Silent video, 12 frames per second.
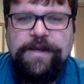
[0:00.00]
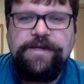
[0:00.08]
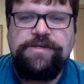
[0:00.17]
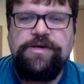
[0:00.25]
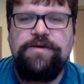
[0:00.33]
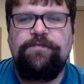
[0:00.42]
He
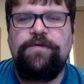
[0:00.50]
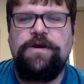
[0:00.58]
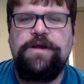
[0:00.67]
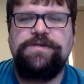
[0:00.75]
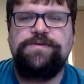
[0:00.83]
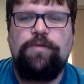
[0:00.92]
took
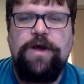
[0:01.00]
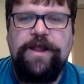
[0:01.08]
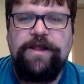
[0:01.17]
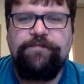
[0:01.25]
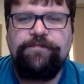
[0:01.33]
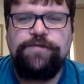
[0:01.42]
for his
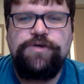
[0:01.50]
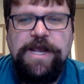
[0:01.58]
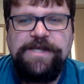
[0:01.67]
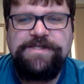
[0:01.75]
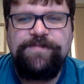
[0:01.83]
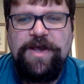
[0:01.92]
wife
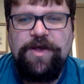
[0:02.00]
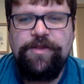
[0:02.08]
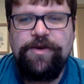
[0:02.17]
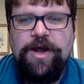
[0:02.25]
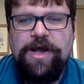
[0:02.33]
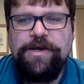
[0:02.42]
Jezebel,
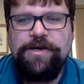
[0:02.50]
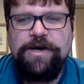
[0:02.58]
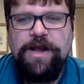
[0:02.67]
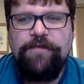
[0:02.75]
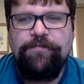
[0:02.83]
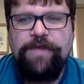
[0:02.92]
the daughter
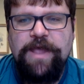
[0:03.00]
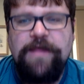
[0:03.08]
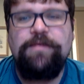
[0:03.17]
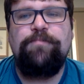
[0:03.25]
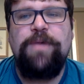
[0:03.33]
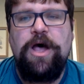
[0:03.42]
of
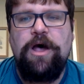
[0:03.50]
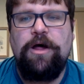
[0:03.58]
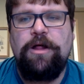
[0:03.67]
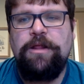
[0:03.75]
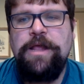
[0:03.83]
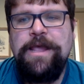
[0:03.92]

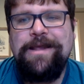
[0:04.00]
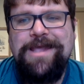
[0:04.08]
Ethbaal,